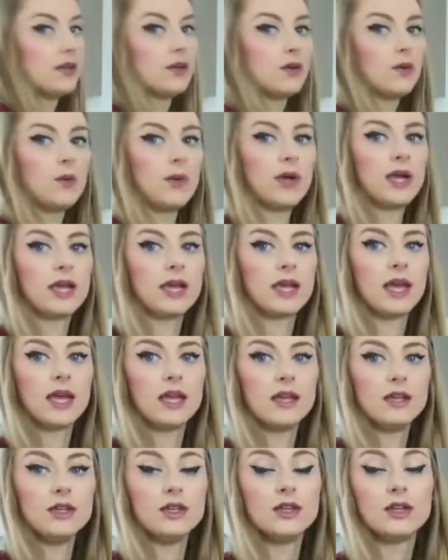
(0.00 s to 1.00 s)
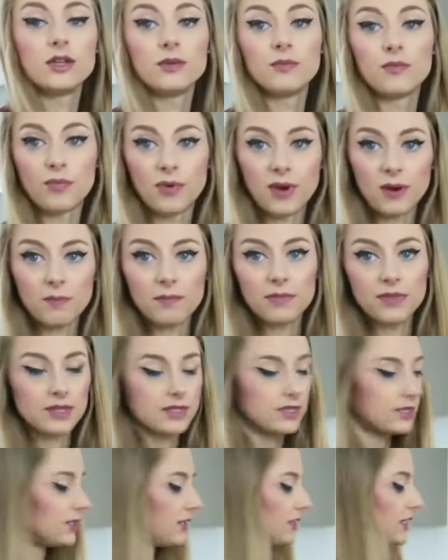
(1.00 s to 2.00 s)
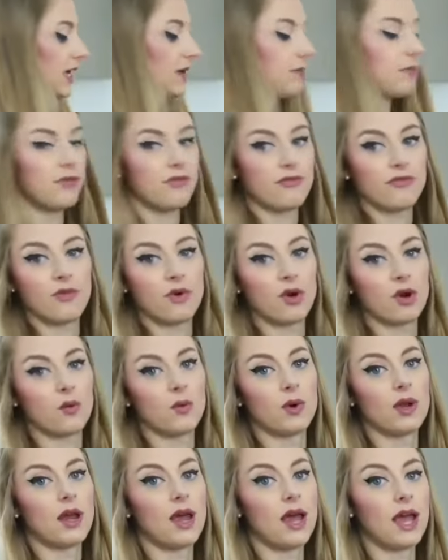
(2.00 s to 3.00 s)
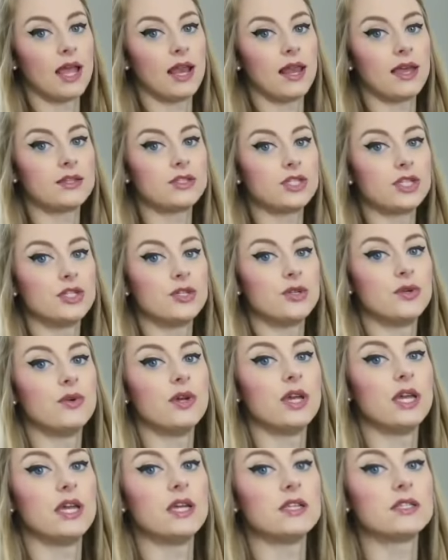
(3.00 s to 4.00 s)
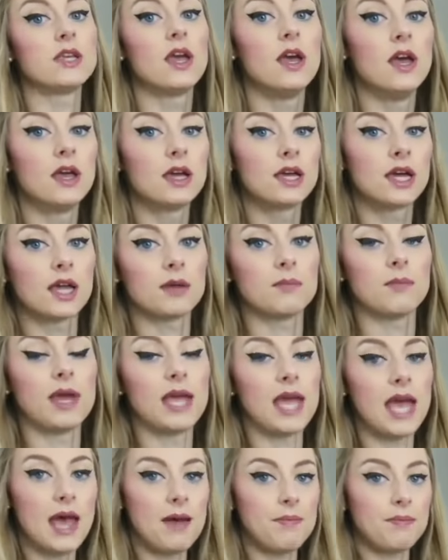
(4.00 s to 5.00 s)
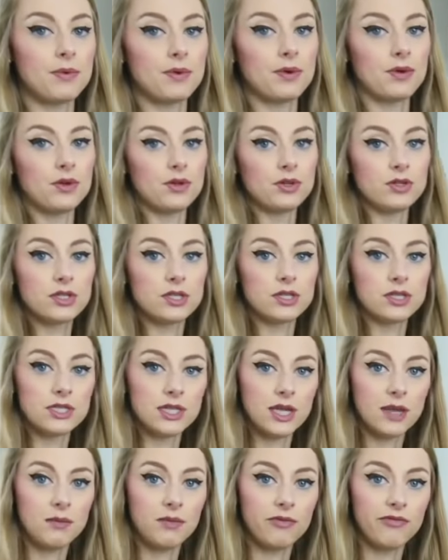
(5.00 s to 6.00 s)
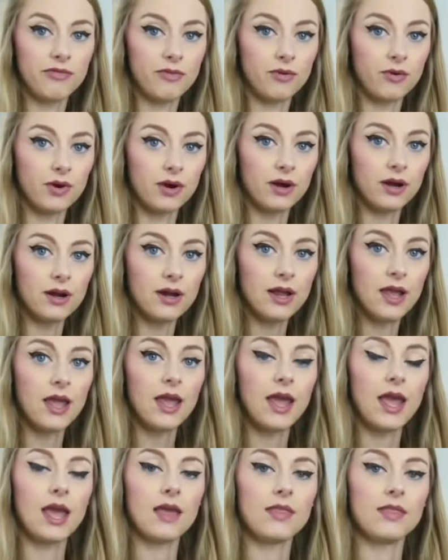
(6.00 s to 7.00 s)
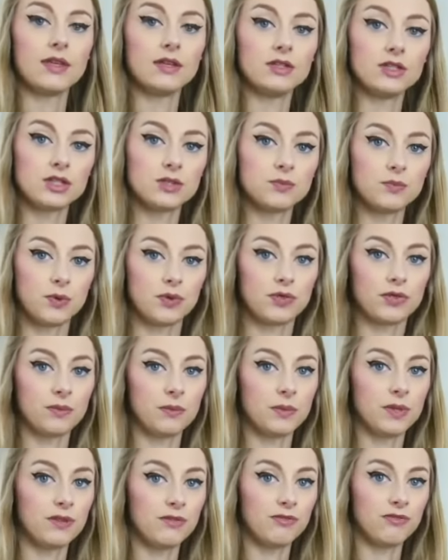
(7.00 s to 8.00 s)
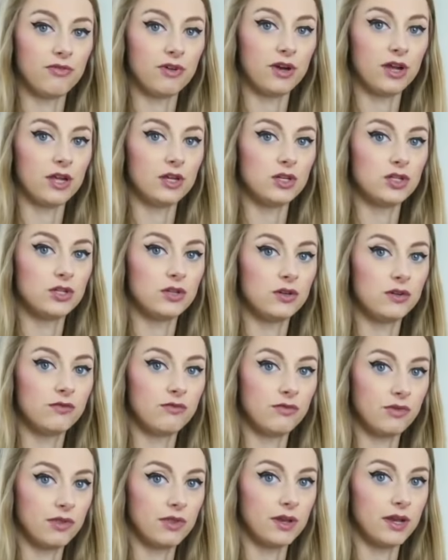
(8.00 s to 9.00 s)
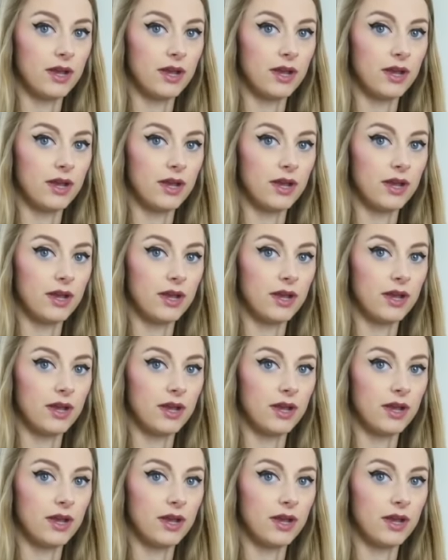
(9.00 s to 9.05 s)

and quick, and you can prep this the day before. What I like to do is cut my apples a day before and then just put them in the fridge for the